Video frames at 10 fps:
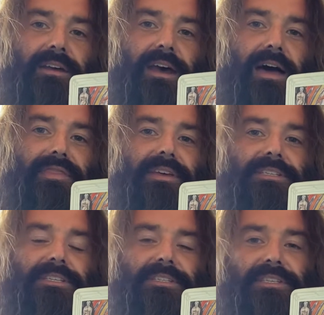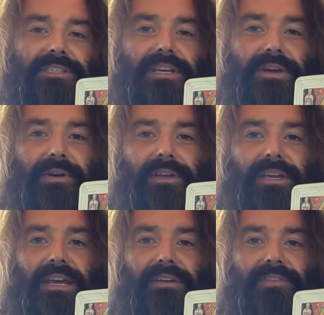And this is the secret
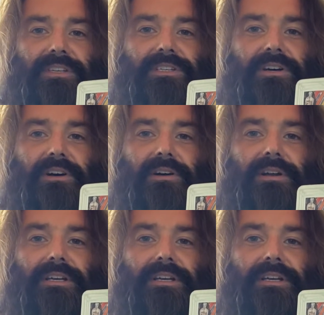key of this card,